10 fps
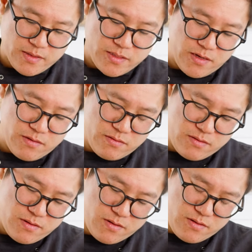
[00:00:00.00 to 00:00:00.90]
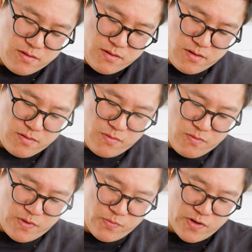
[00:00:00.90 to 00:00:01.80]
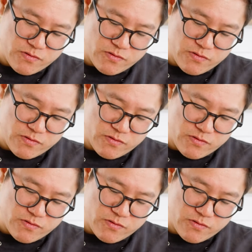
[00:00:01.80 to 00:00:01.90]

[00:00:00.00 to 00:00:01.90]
And so when we were